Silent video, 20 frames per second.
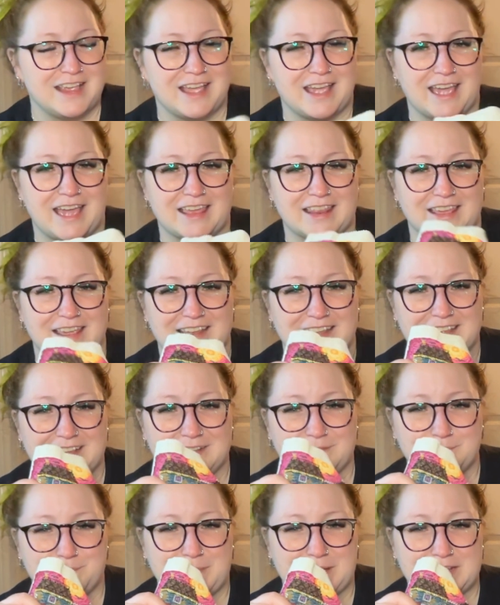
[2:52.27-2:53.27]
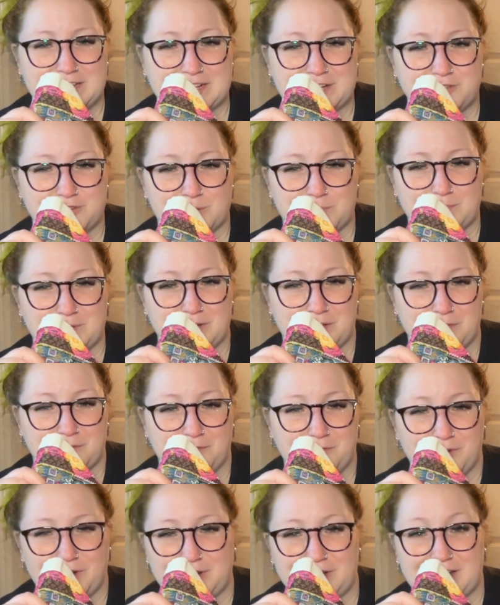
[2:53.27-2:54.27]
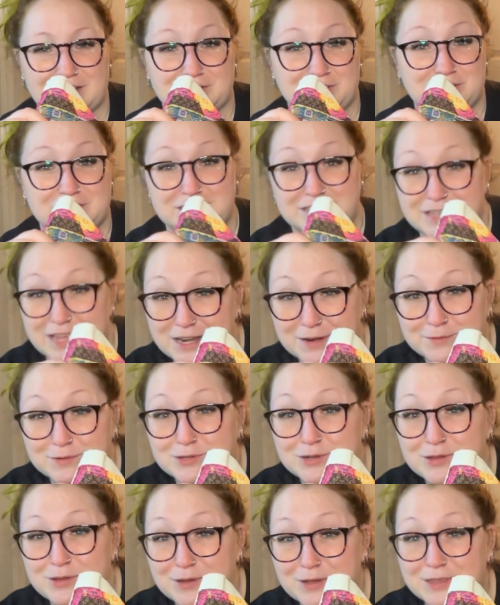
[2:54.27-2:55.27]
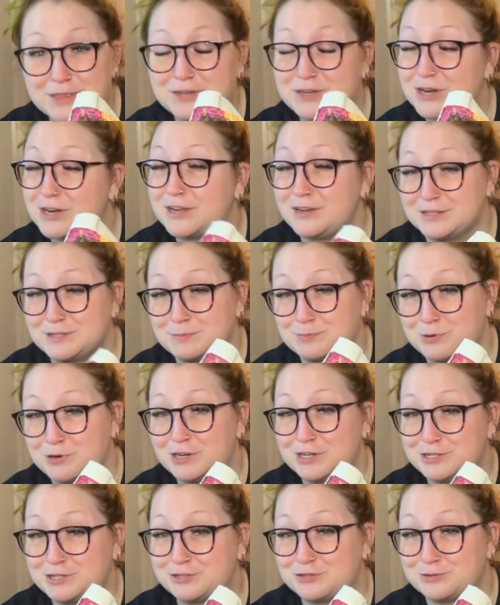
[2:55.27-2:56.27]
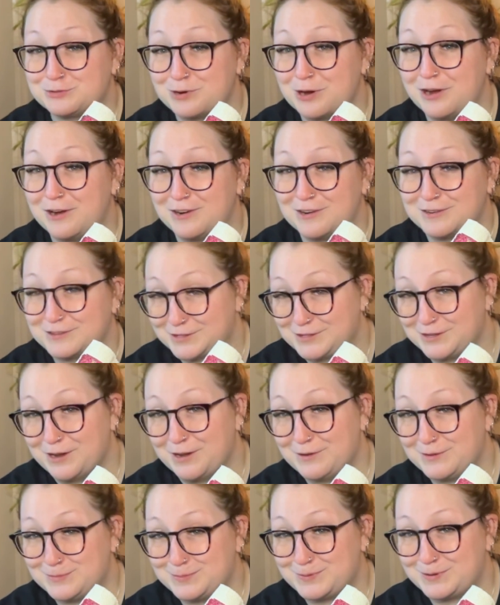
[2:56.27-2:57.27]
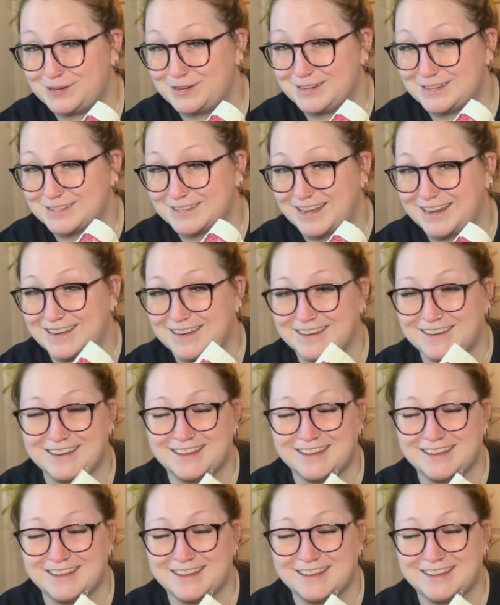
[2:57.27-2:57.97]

And because I dropped it on the floor, I could actually see that it was glowing in the dark. And it's pretty strong, so I was pretty excited.